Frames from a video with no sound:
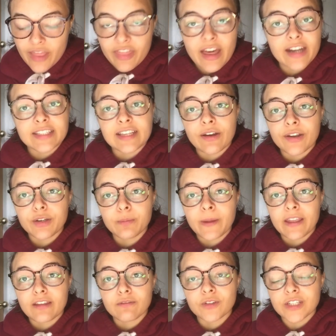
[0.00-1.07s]
that is how I do my
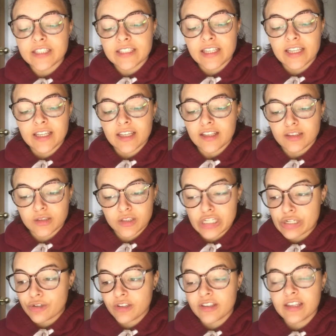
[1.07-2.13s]
invoicing.
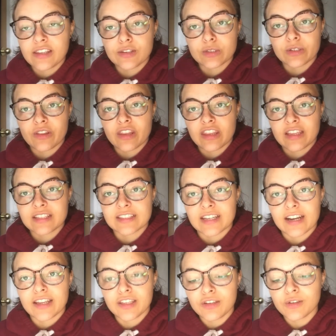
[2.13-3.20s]
Literally, those are the things that I
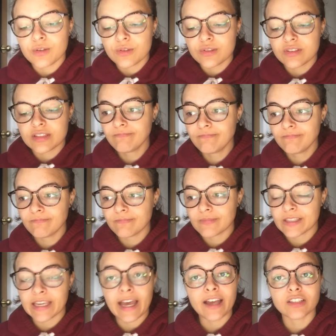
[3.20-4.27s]
use.
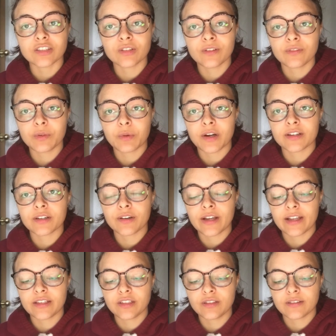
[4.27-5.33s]
Yeah, so if you want to go
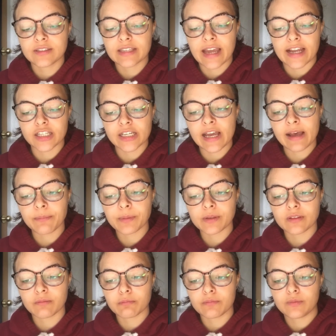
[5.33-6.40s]
ahead and use Cash App,
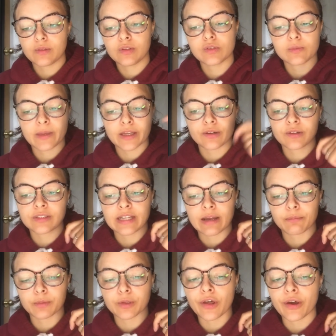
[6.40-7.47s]
use my code down
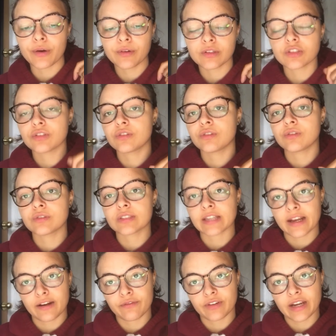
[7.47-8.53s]
below to sign
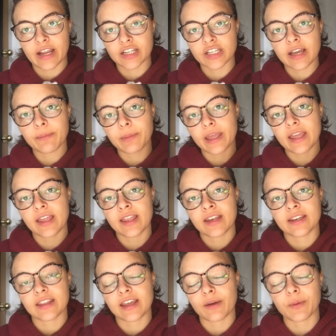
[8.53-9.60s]
up for Cash App, and
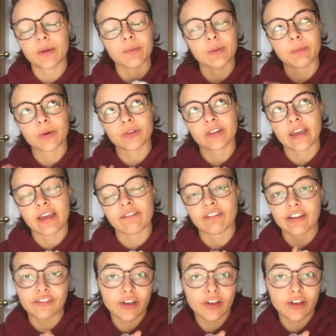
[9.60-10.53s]
that way we both get $5,